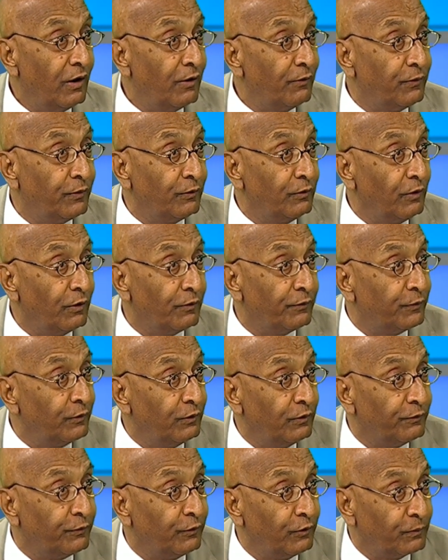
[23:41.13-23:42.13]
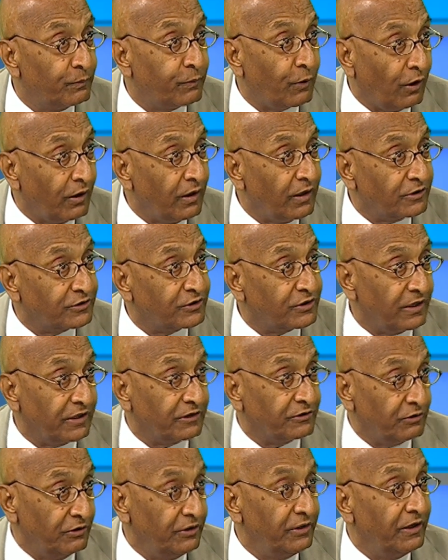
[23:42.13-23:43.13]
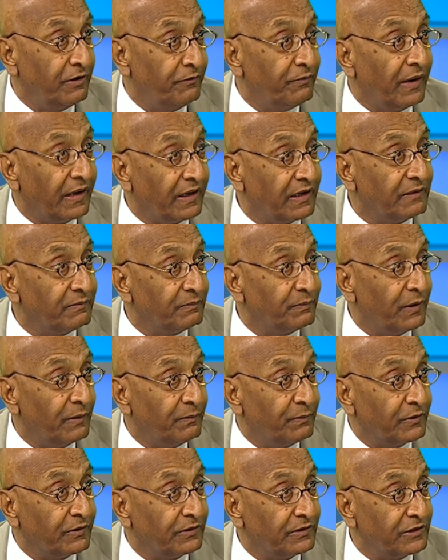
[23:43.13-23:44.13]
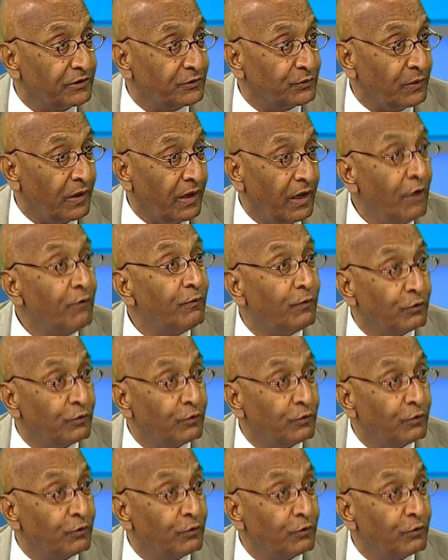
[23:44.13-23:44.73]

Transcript: food products, actually, if I can put it this way,